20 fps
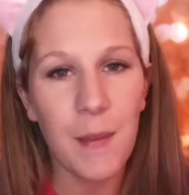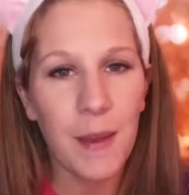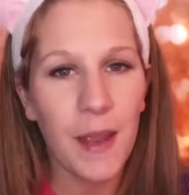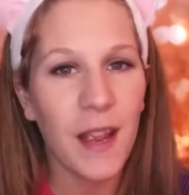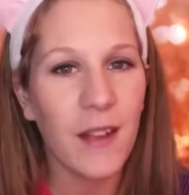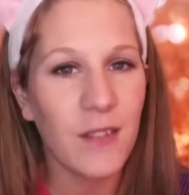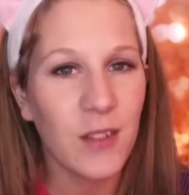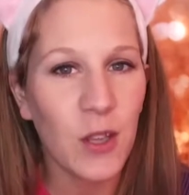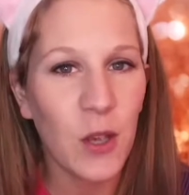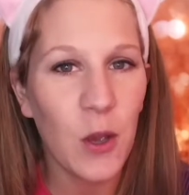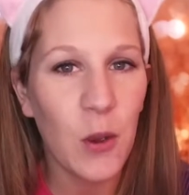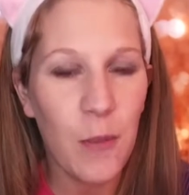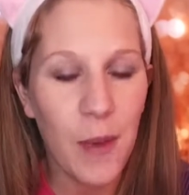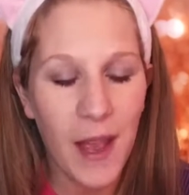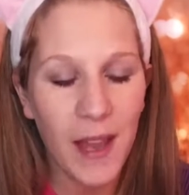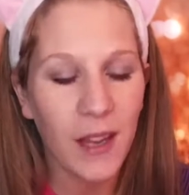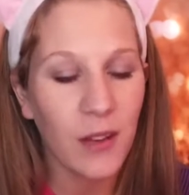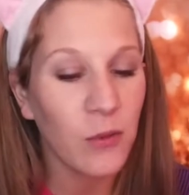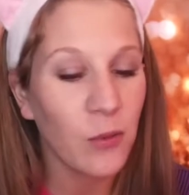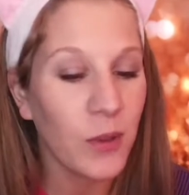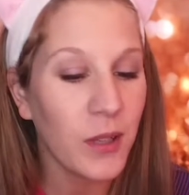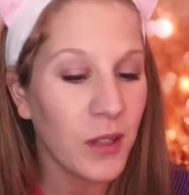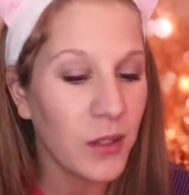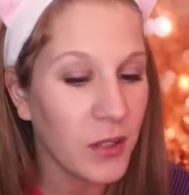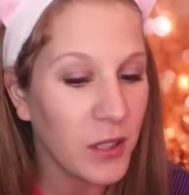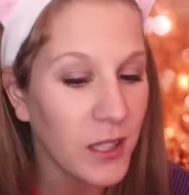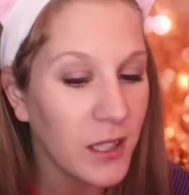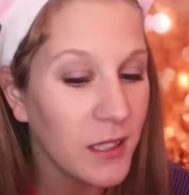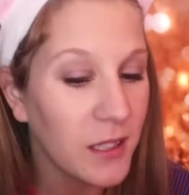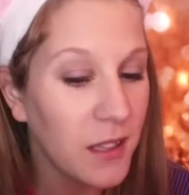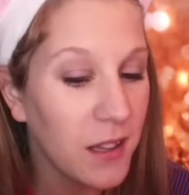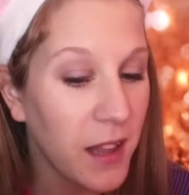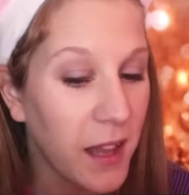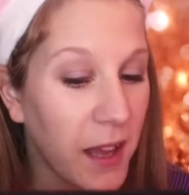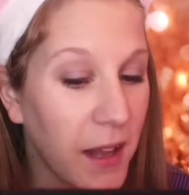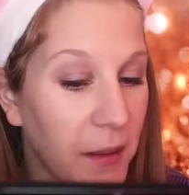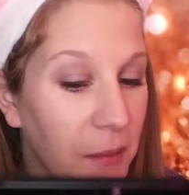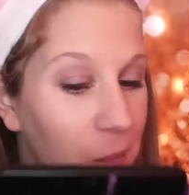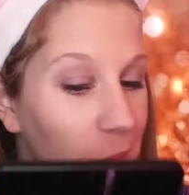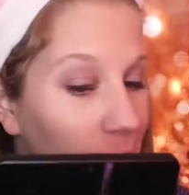may have to go back and re-look into
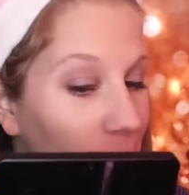that.